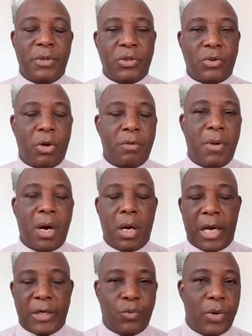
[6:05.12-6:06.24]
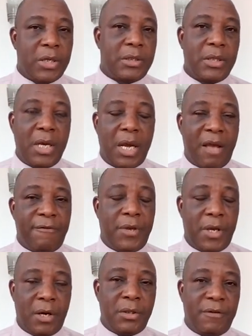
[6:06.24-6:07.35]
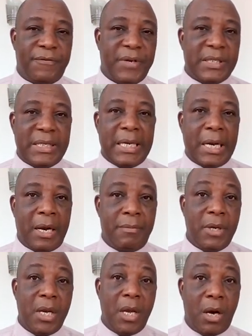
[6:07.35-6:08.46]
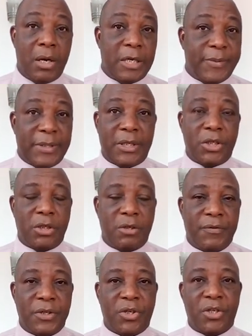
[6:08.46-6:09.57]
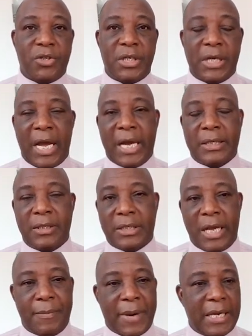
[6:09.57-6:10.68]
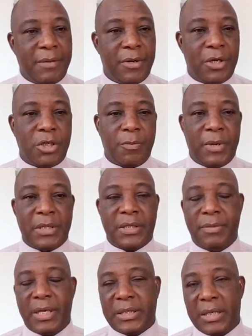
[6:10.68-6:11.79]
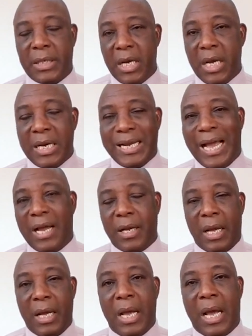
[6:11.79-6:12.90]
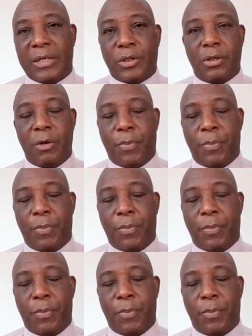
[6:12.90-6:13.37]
the stock market went heavy on the fixed income on expectations of interest rate hike today by the monetary policy meeting. Ghana has